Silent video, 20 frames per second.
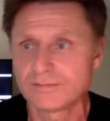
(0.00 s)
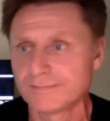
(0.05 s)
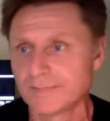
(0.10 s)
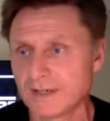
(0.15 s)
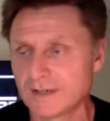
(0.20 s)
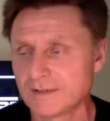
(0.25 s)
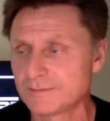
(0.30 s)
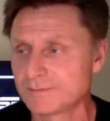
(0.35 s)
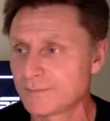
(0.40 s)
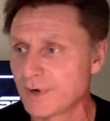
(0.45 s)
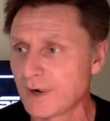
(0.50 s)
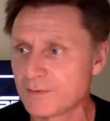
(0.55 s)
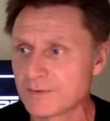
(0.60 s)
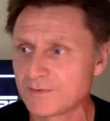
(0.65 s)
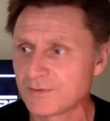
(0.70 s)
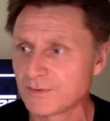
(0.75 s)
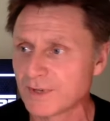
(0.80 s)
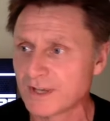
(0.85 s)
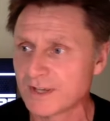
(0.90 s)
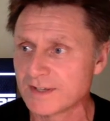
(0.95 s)
I'm probably
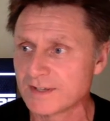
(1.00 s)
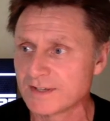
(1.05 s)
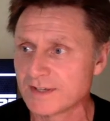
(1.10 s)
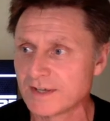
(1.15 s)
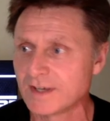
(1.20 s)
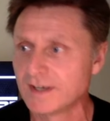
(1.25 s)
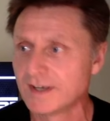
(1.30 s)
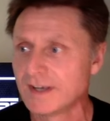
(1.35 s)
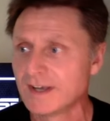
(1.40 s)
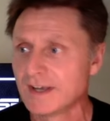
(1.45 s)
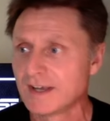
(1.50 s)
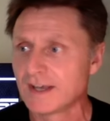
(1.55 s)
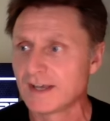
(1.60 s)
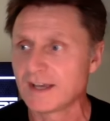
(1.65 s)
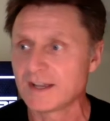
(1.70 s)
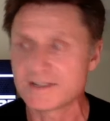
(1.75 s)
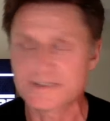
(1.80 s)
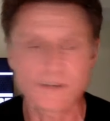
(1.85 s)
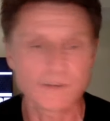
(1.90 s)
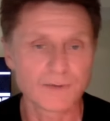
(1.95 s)
forgetting uh,
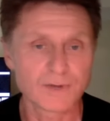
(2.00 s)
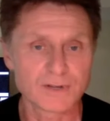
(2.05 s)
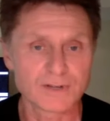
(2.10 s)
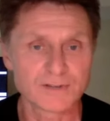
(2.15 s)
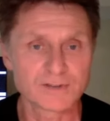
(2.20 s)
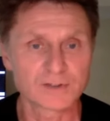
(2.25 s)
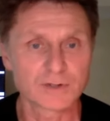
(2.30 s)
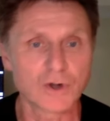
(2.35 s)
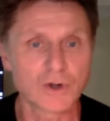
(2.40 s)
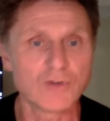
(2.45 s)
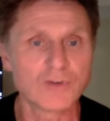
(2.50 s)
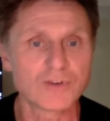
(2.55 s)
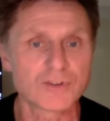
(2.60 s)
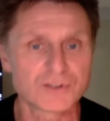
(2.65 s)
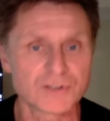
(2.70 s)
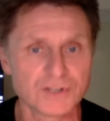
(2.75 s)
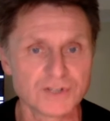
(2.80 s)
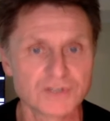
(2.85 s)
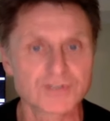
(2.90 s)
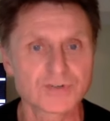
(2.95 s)
uh, somebody, even
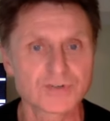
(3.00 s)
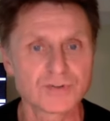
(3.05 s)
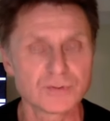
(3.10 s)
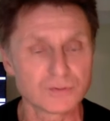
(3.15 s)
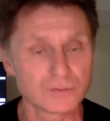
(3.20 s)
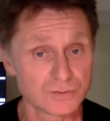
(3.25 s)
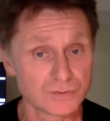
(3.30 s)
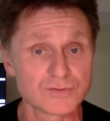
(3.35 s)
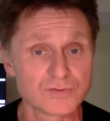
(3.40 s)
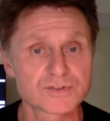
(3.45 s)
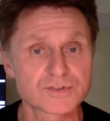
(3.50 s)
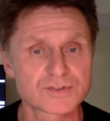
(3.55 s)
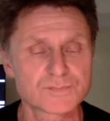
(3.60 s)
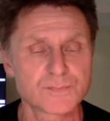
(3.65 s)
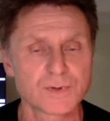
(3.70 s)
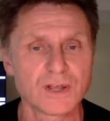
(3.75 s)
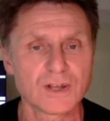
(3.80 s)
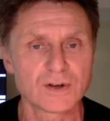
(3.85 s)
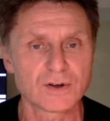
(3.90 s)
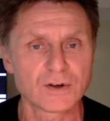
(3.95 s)
Kovacic, who who's
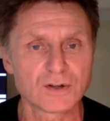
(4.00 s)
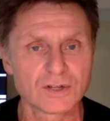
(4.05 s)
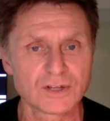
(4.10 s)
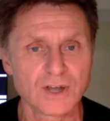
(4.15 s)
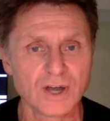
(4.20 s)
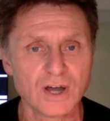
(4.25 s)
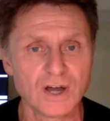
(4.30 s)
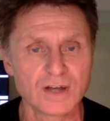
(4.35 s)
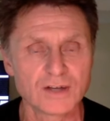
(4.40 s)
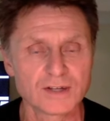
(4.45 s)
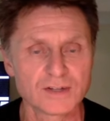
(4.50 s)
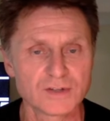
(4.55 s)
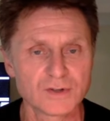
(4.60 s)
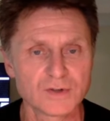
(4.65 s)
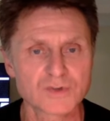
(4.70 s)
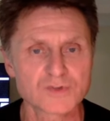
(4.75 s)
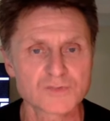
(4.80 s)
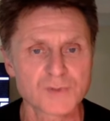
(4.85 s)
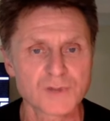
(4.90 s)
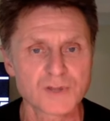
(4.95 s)
played early on, and
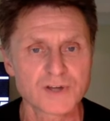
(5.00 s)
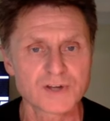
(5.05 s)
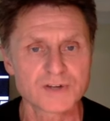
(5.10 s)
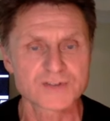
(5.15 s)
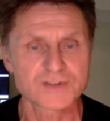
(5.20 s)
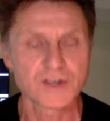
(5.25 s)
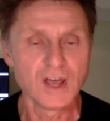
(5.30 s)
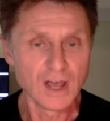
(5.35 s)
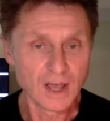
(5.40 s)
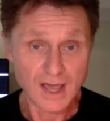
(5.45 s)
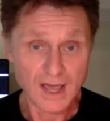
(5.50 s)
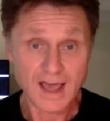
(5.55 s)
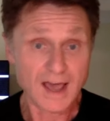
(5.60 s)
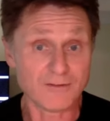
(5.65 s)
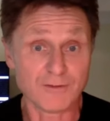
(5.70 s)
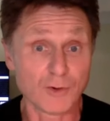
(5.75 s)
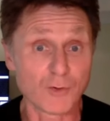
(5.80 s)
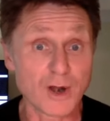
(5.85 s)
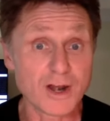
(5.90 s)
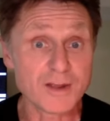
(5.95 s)
those players
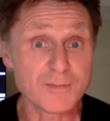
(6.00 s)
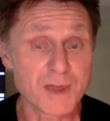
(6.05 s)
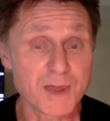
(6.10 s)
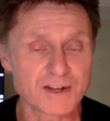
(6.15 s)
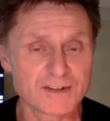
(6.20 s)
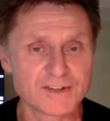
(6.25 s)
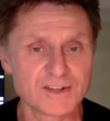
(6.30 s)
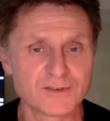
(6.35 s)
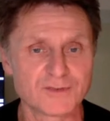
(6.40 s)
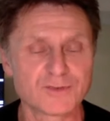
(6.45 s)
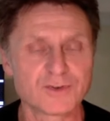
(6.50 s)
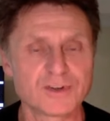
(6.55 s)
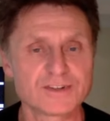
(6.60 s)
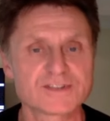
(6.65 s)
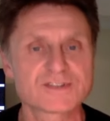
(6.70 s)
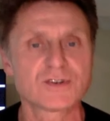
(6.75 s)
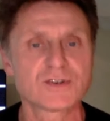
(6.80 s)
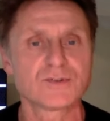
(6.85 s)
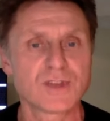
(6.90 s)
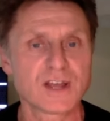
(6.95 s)
have already made a
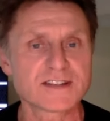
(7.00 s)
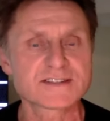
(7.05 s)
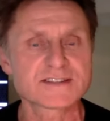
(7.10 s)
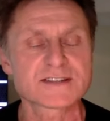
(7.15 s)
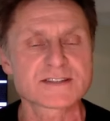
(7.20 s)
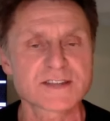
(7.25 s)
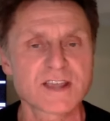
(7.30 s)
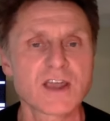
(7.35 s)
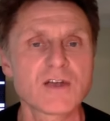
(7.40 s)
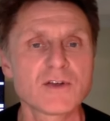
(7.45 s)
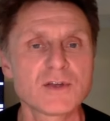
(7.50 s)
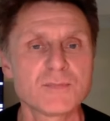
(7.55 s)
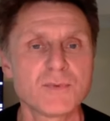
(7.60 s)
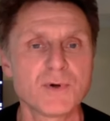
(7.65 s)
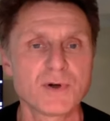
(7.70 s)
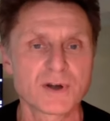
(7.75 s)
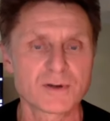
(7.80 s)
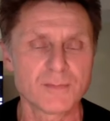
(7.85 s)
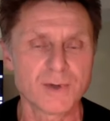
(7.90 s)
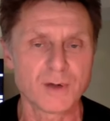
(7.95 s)
difference. So that's the scary
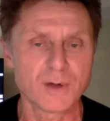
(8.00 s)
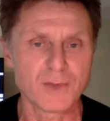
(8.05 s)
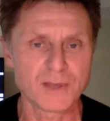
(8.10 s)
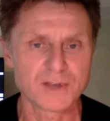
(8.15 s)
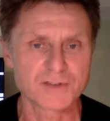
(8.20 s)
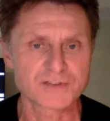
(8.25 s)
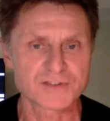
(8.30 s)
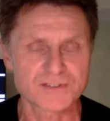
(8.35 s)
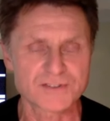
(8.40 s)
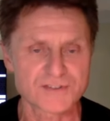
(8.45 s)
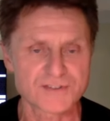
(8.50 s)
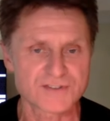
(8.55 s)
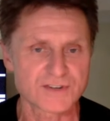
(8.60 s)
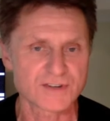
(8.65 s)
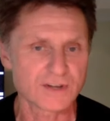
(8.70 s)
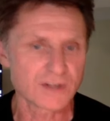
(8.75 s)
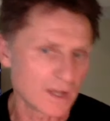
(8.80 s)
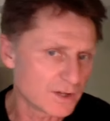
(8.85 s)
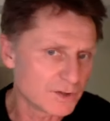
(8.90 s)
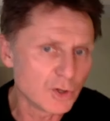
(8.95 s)
part about Manchester
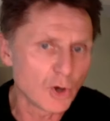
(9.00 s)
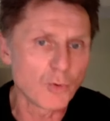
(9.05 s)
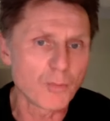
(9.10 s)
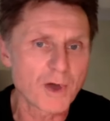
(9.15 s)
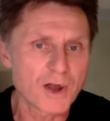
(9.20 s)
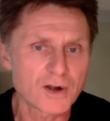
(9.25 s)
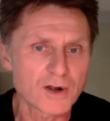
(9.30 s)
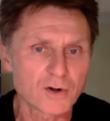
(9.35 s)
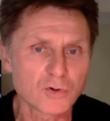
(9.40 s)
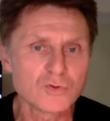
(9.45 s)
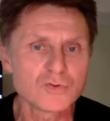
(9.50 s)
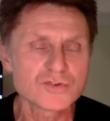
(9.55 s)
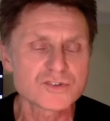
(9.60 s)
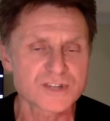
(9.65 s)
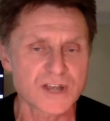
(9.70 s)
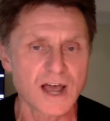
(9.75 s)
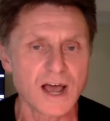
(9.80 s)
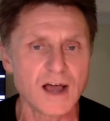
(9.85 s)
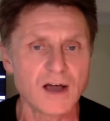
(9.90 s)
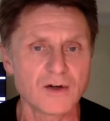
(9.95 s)
City. And no matter who's
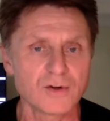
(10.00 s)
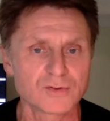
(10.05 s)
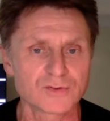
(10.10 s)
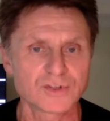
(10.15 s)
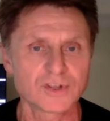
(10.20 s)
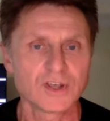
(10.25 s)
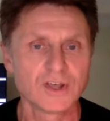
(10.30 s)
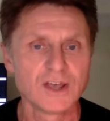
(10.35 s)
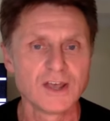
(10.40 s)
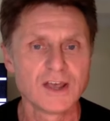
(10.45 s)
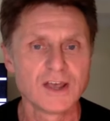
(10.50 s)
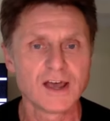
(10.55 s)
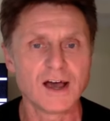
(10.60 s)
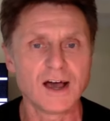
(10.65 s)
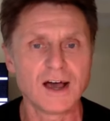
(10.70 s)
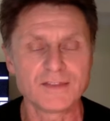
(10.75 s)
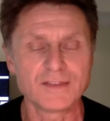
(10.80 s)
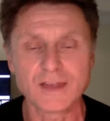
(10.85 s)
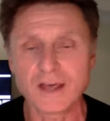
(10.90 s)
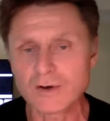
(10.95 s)
out,
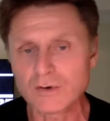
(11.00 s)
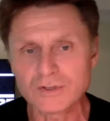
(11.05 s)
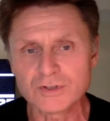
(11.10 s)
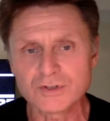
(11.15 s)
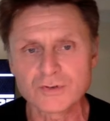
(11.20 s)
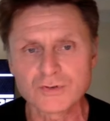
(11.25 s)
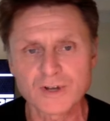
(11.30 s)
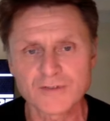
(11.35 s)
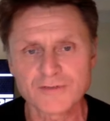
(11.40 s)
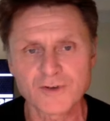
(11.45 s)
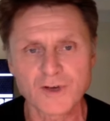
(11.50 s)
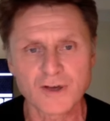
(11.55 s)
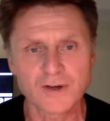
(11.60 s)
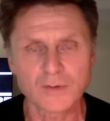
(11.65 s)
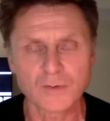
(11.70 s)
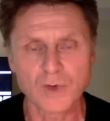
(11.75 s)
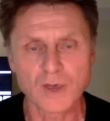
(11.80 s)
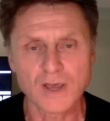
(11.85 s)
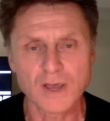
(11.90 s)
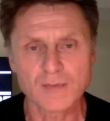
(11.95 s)
uh, not only do they find a
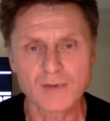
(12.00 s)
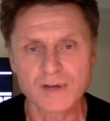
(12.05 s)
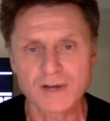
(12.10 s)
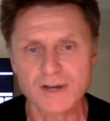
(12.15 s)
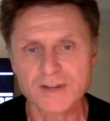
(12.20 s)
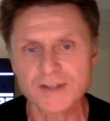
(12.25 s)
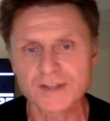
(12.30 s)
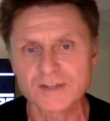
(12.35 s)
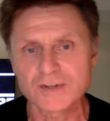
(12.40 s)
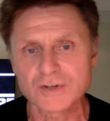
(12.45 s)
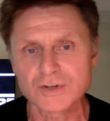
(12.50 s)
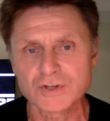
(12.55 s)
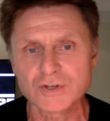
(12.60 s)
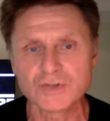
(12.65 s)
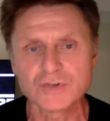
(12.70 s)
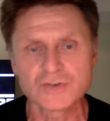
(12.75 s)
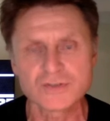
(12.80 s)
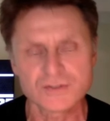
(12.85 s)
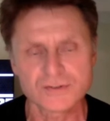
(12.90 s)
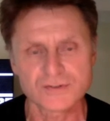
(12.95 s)
way, but I think they're
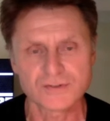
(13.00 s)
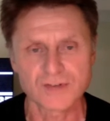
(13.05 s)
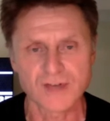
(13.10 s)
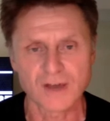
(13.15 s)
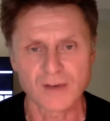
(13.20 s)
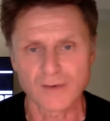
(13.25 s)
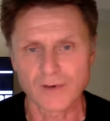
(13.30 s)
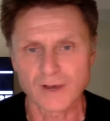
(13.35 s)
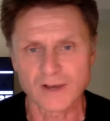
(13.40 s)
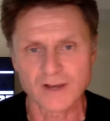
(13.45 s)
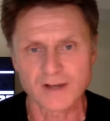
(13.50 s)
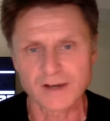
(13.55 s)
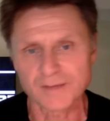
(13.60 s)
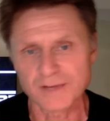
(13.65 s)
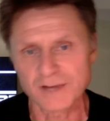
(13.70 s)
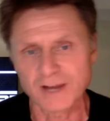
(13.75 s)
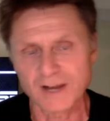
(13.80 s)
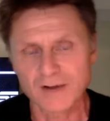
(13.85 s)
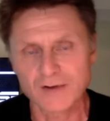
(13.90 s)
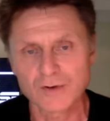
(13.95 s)
used to that, right? right? I
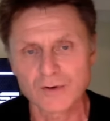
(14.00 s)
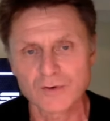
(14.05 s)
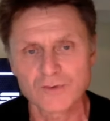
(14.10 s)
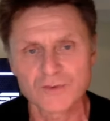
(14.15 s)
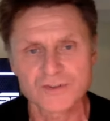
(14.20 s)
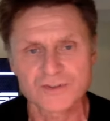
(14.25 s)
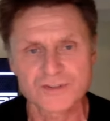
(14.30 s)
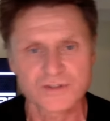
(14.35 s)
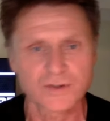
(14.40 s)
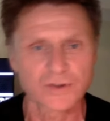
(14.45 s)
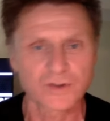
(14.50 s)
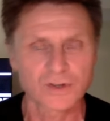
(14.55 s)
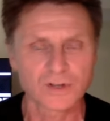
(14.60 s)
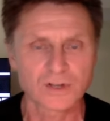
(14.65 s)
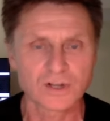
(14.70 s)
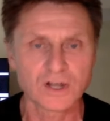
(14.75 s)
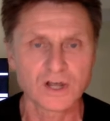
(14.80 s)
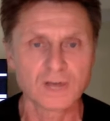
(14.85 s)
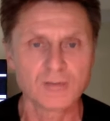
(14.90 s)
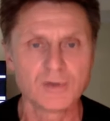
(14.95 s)
mean, I don't know if there's another
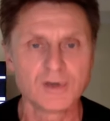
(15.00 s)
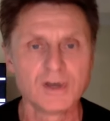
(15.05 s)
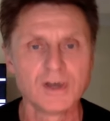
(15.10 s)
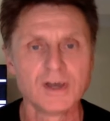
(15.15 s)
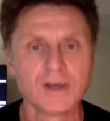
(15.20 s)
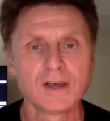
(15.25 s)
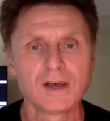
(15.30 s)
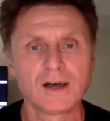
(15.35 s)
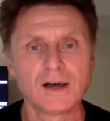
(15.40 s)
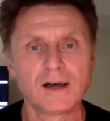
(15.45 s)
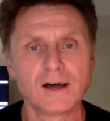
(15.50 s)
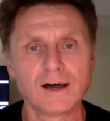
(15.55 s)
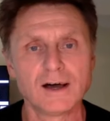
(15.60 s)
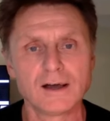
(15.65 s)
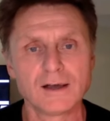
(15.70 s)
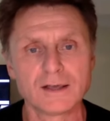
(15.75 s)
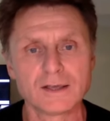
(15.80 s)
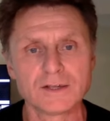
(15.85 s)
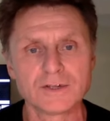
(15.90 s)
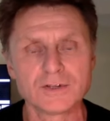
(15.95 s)
club uh,
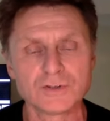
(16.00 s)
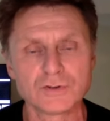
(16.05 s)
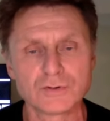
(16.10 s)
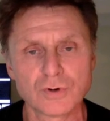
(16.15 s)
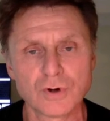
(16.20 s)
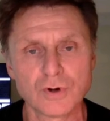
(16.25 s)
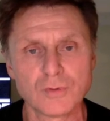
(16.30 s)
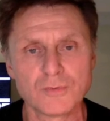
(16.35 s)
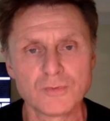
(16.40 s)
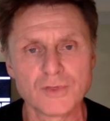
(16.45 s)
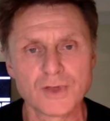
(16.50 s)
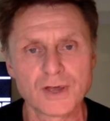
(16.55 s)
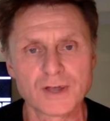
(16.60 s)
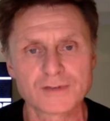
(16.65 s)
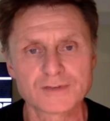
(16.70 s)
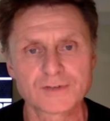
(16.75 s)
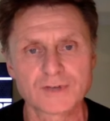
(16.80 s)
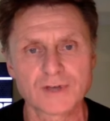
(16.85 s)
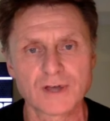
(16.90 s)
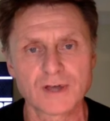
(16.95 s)
in Europe
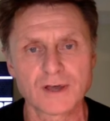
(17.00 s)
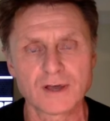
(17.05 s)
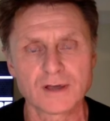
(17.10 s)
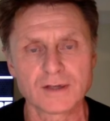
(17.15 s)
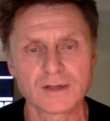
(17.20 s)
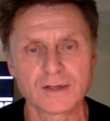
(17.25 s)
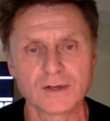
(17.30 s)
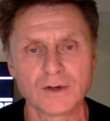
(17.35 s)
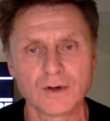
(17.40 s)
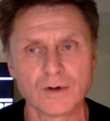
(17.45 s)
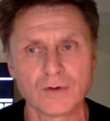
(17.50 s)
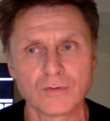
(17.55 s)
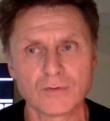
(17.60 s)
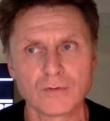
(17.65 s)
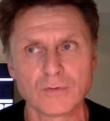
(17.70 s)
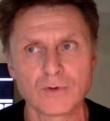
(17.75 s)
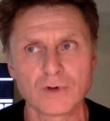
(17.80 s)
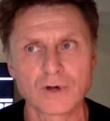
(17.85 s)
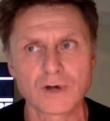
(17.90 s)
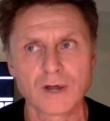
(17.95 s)
that uh, you know
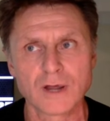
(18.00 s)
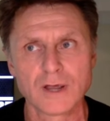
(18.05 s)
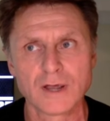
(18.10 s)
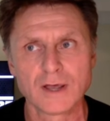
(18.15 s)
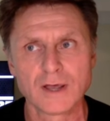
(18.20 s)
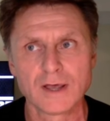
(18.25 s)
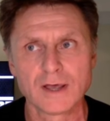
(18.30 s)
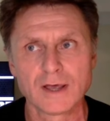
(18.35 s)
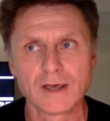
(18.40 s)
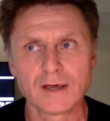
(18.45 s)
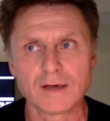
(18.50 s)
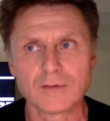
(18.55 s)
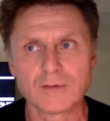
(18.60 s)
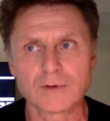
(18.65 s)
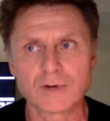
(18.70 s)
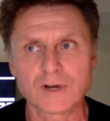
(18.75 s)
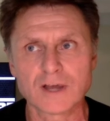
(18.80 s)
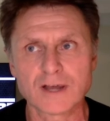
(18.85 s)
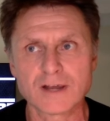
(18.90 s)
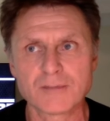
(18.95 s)
where
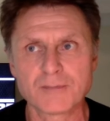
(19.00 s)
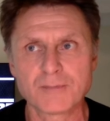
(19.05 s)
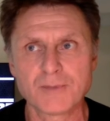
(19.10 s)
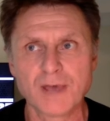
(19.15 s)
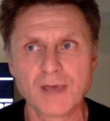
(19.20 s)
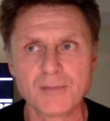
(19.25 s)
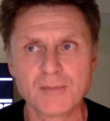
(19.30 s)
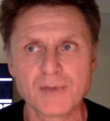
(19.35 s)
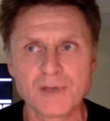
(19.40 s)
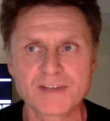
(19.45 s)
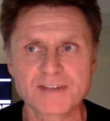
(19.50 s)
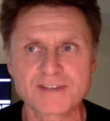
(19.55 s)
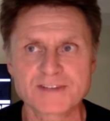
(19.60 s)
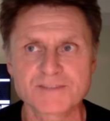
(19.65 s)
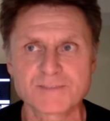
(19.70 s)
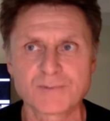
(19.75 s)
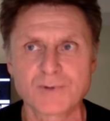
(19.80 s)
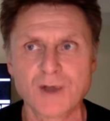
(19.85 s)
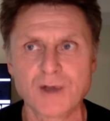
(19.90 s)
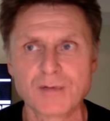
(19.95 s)
where kind of Pep has
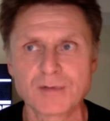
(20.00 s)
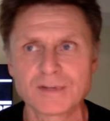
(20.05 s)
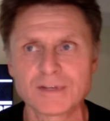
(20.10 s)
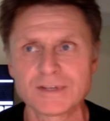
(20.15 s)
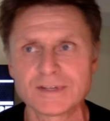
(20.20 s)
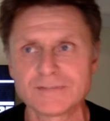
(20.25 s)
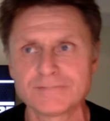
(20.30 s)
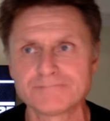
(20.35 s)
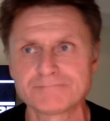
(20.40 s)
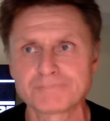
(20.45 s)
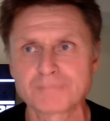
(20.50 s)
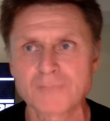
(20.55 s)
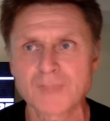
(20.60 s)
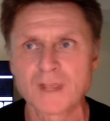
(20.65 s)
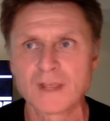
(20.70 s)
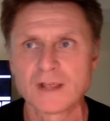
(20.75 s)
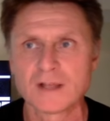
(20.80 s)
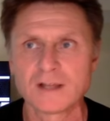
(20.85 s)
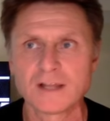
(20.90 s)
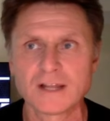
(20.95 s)
probably
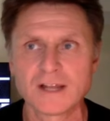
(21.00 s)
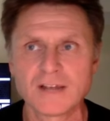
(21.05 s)
let